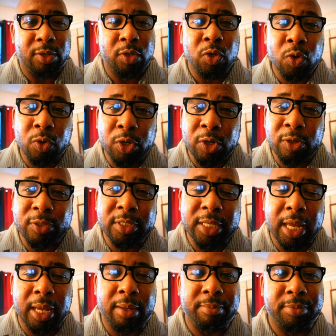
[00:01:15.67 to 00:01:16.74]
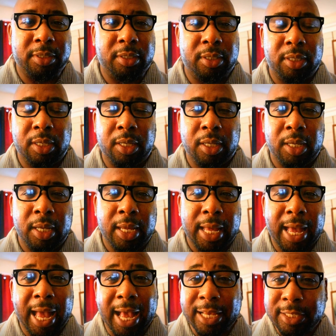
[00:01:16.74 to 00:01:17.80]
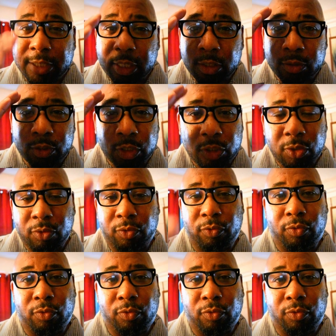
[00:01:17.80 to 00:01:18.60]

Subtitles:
during those times, I salute you